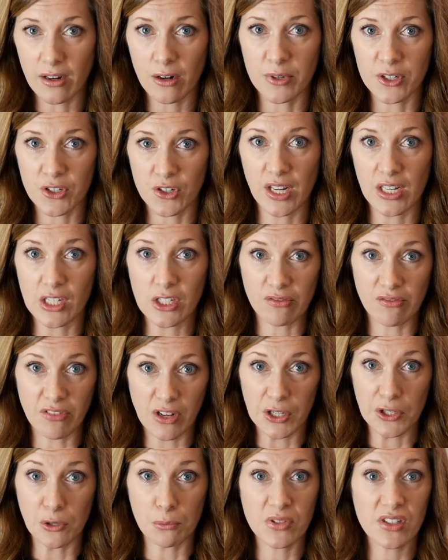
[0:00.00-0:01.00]
origination
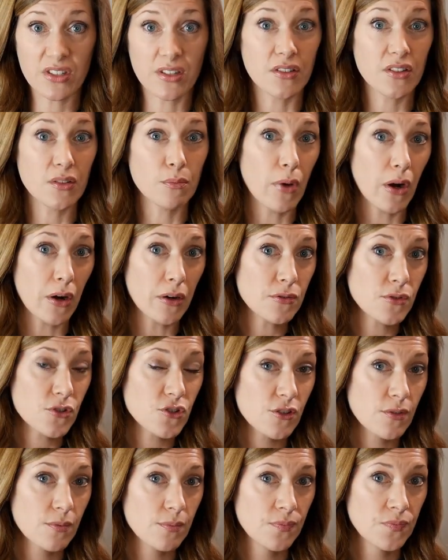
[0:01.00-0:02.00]
volume since
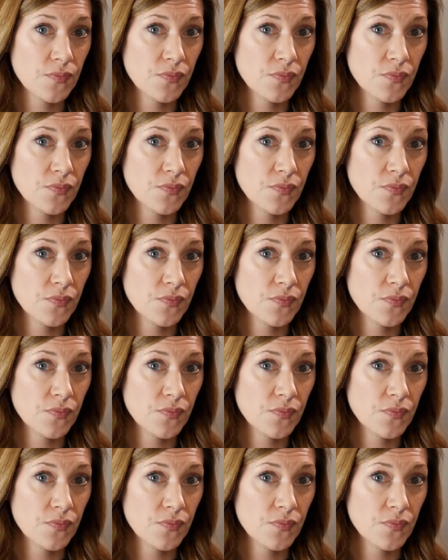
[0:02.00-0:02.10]
March.